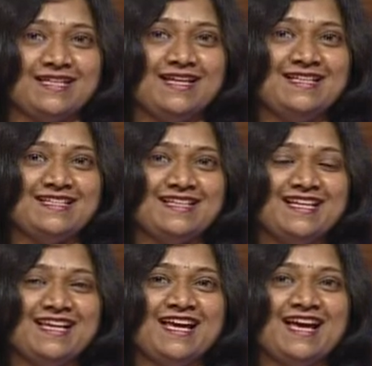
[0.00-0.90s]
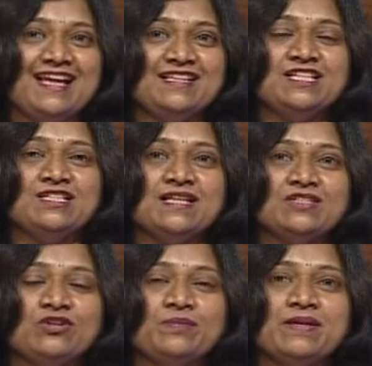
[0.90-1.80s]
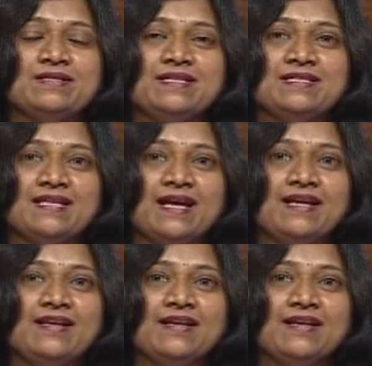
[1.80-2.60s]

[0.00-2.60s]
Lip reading: stage, and this natural pesticide